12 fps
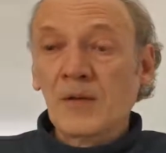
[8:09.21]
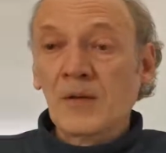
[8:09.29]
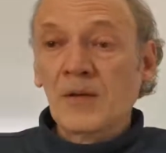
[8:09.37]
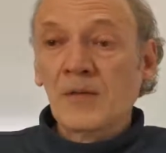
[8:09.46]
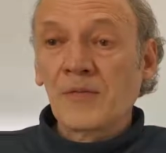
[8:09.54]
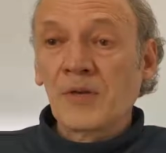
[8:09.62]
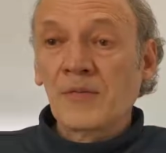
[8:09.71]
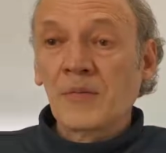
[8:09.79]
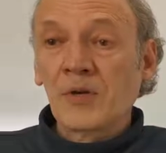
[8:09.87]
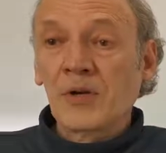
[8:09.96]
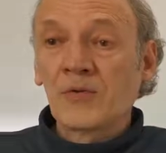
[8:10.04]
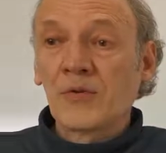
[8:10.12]
And they
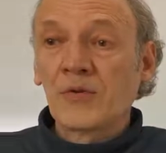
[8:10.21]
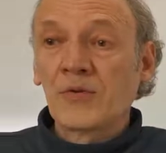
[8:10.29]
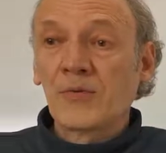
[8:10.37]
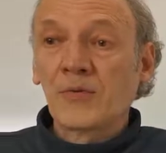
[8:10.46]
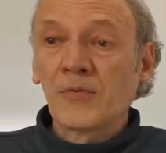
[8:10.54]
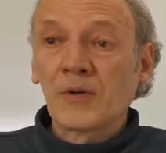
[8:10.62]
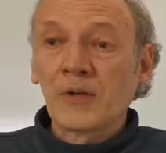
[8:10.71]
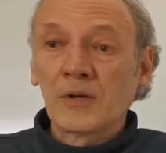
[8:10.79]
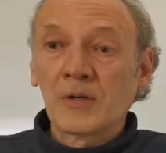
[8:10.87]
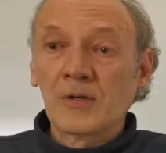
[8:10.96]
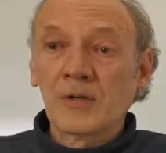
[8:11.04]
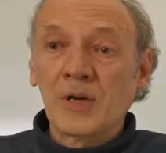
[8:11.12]
were
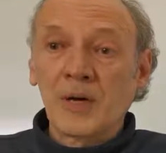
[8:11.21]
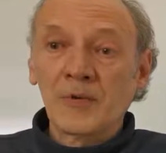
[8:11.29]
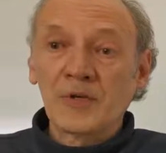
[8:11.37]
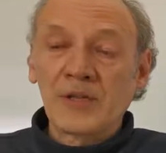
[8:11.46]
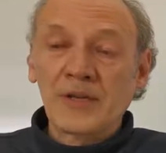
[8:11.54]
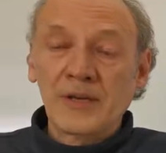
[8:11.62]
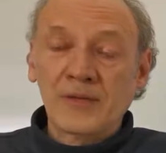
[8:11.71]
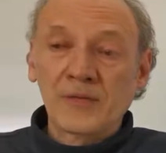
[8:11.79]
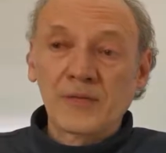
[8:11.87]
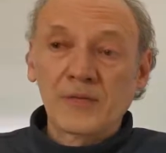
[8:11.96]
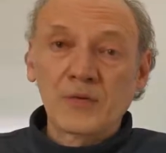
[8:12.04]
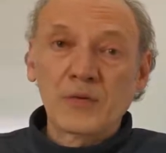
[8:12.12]
introducing garbage
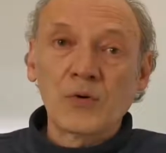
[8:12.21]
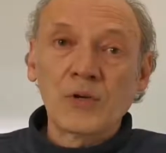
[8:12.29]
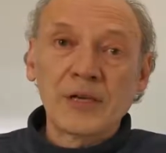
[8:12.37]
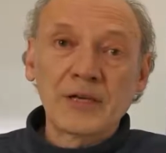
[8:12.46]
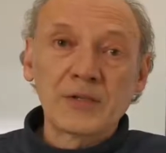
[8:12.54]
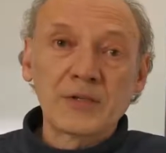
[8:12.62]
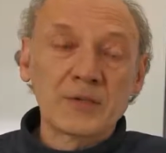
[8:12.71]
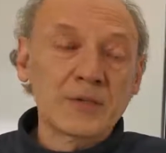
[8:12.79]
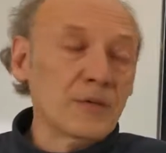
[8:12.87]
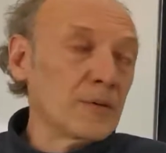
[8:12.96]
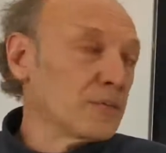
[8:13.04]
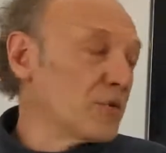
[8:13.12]
cans to collect
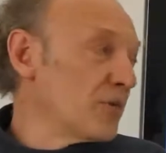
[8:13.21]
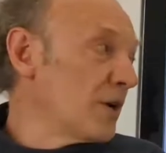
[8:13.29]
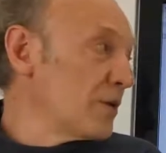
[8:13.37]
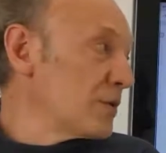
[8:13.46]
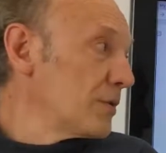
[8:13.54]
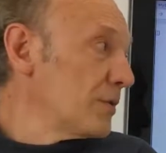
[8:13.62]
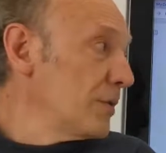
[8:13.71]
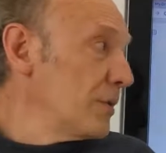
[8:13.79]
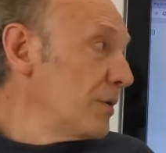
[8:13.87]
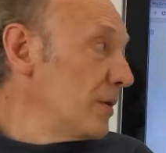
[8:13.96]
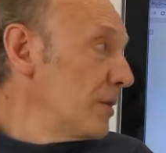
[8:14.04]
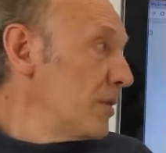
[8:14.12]
trash.
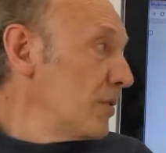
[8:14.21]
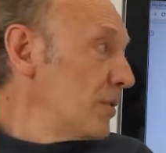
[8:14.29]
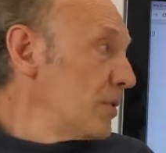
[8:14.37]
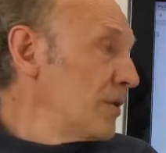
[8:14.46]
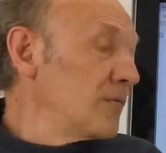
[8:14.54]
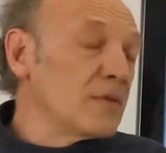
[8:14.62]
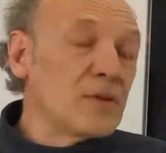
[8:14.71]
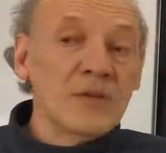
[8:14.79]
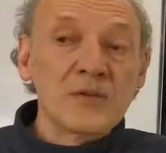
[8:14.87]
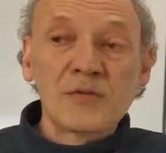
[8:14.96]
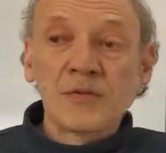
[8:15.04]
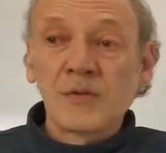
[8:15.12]
But even
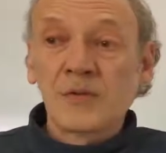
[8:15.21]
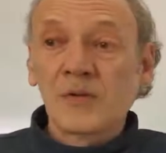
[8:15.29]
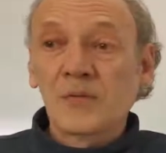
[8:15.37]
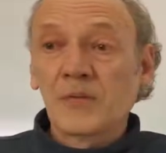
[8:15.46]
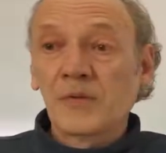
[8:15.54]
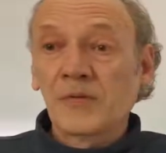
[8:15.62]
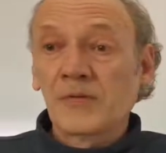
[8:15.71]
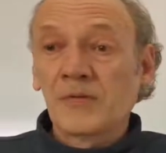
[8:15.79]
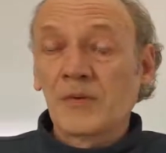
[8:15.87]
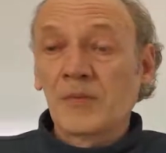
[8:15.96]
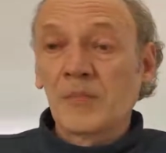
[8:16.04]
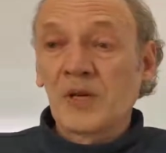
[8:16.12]
that
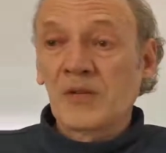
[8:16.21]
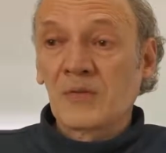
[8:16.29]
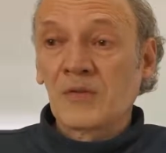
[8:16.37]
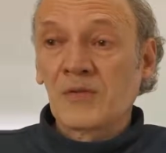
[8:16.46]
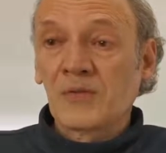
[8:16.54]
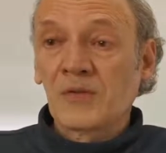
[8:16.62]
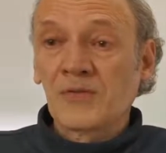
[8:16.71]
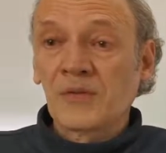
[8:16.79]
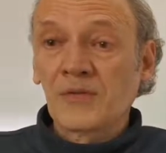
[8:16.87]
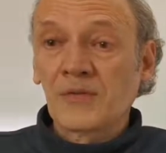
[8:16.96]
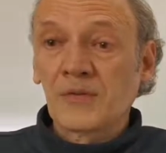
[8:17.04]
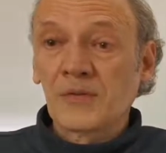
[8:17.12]
was met with
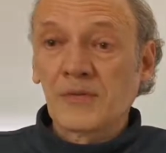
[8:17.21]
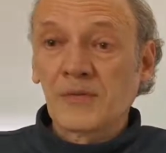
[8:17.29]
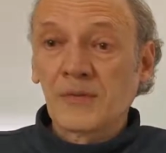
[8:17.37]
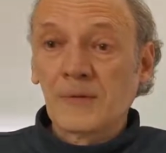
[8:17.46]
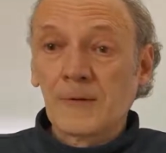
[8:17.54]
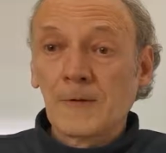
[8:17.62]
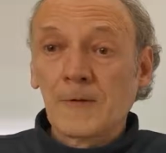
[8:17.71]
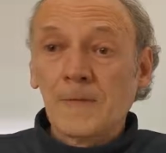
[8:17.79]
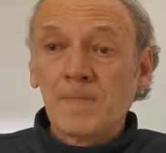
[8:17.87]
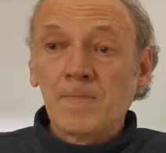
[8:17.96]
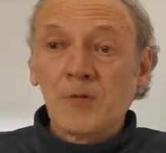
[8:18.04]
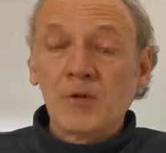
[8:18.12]
resistance
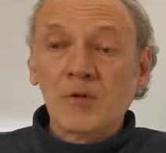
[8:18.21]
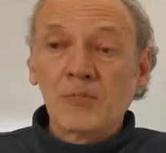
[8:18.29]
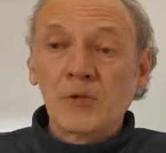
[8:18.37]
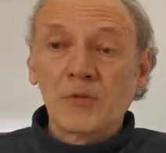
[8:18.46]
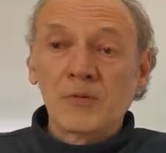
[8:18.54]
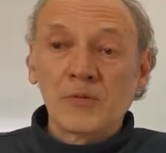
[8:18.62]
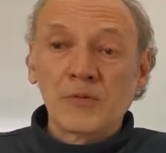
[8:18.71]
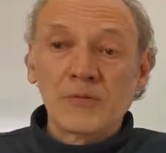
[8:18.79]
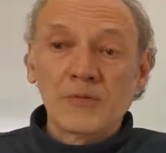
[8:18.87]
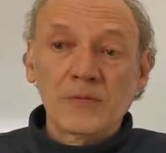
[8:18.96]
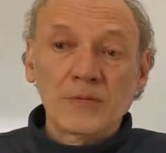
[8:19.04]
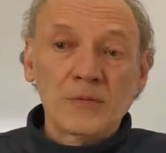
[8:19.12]

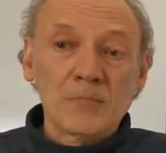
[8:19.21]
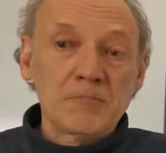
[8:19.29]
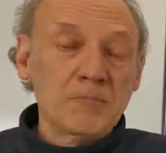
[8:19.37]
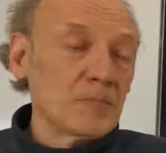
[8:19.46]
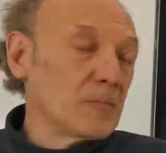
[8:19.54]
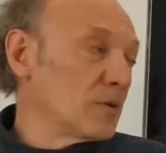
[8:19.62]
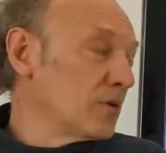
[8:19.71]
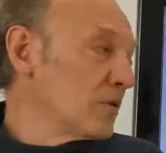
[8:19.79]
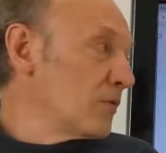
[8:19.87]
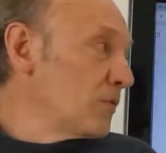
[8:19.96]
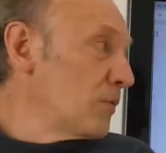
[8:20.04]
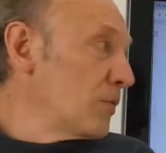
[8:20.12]
because it
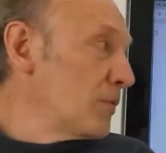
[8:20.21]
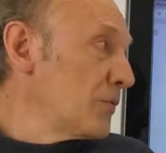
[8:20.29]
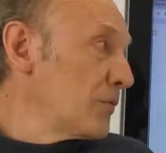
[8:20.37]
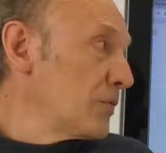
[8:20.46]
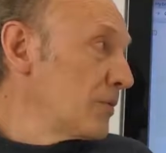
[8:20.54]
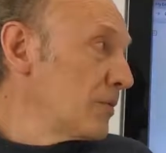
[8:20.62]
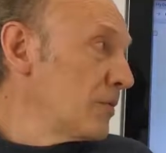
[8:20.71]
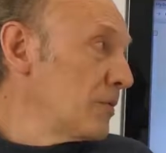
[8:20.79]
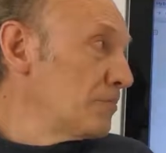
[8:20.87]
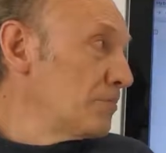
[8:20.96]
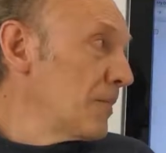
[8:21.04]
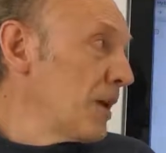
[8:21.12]
involved
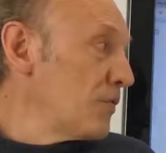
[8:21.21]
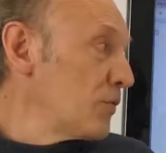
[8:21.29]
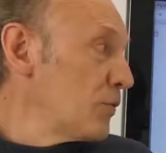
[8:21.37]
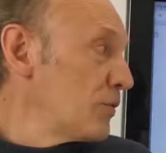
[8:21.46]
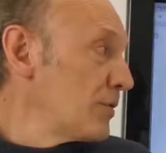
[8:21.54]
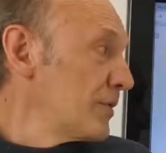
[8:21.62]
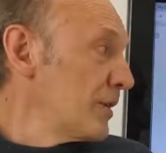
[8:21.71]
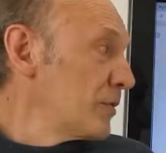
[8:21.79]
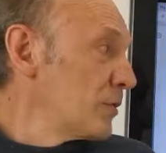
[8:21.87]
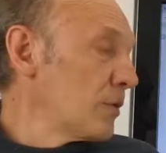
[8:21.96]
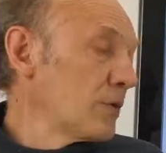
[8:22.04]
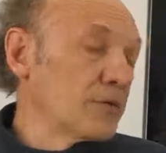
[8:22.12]
effort
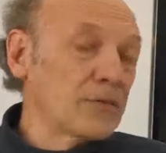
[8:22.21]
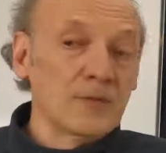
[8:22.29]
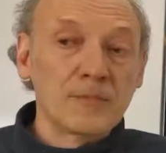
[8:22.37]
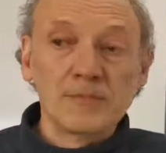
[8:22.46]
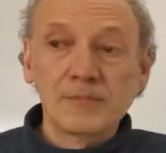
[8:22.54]
and cost.